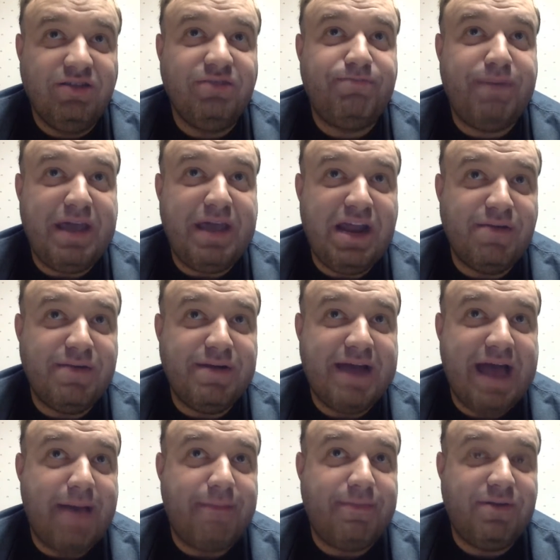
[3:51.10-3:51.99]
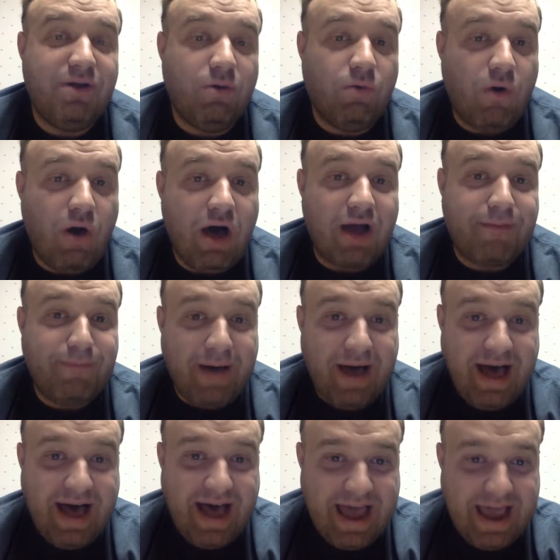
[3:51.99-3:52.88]
Peterman happened to walk
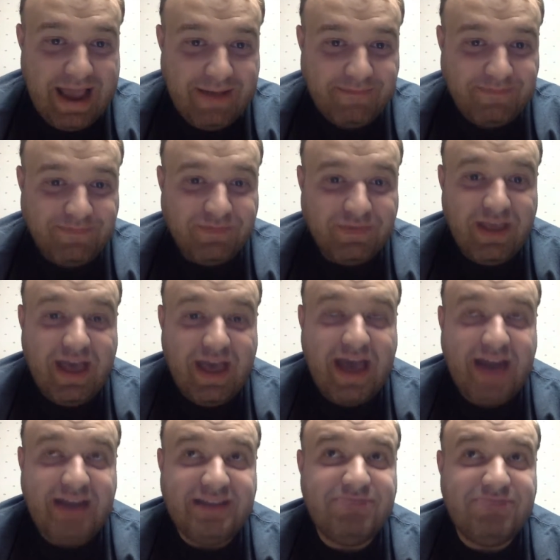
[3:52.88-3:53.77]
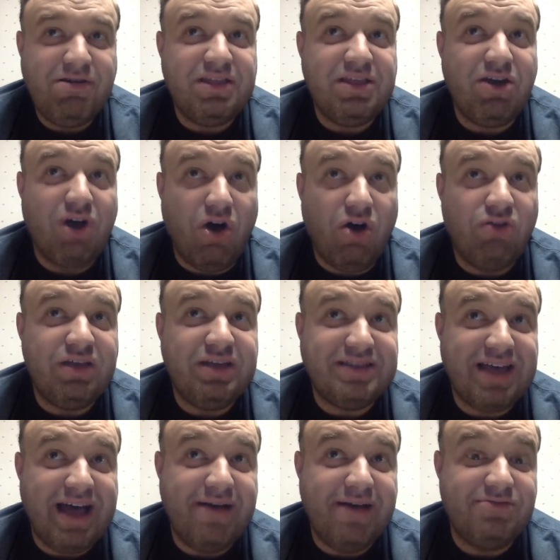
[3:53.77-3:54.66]
by, and this is one of the
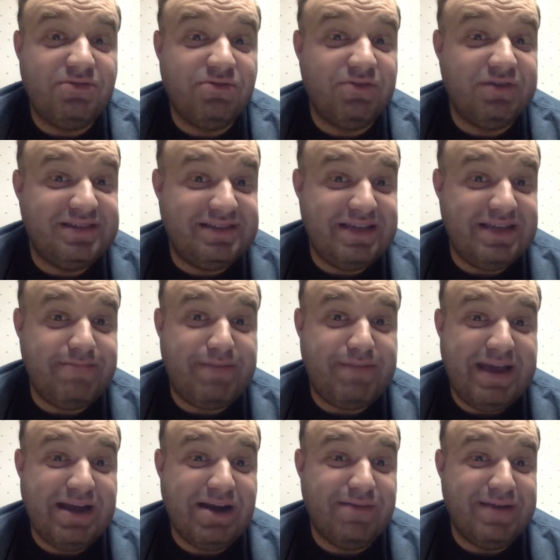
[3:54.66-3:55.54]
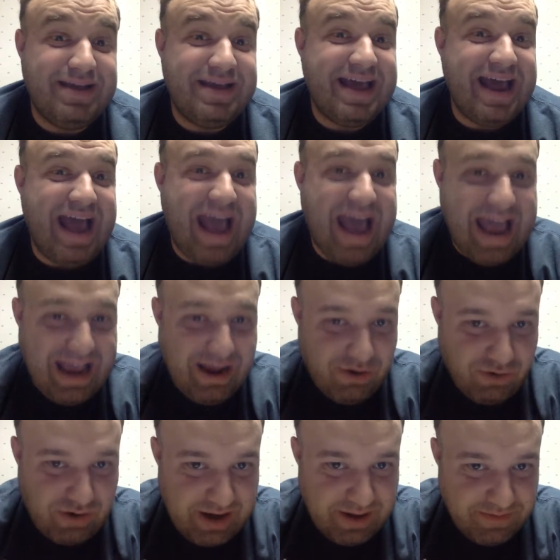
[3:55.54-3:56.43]
only times we've really seen Peterman get
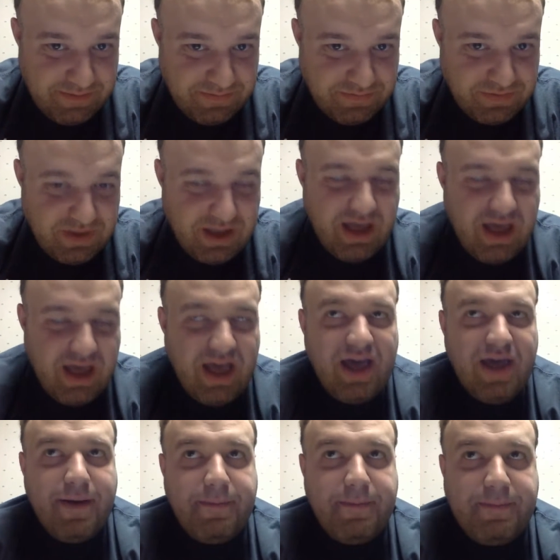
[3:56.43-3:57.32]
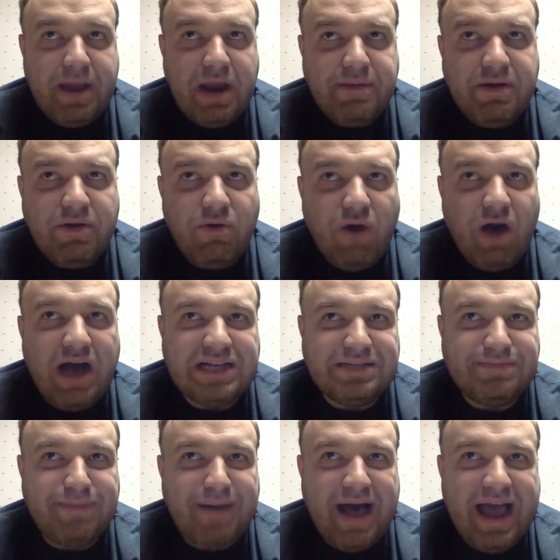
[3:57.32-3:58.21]
angry. Peterman
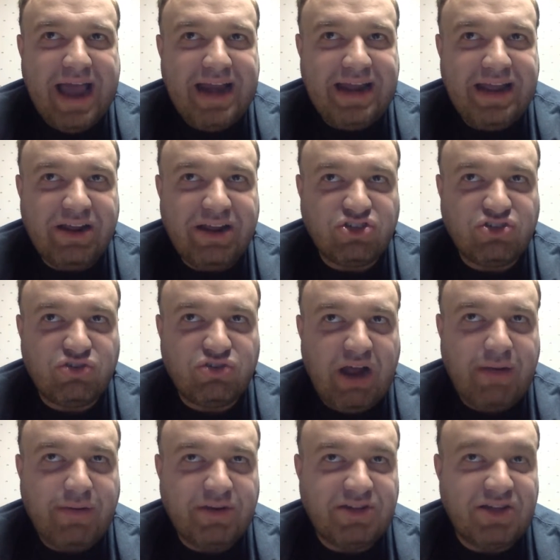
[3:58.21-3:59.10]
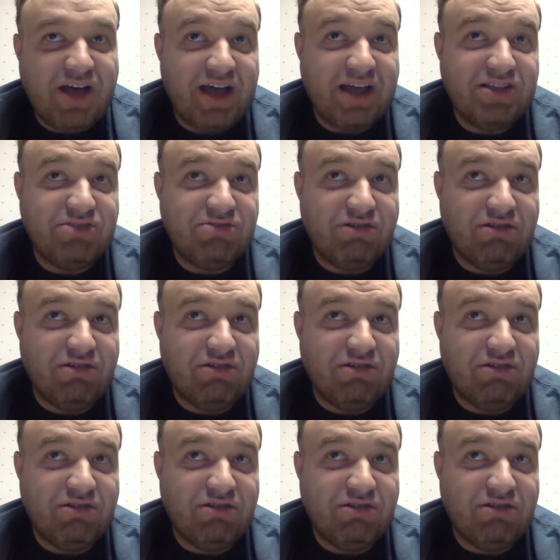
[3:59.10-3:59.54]
walks by and hears Kramer talking to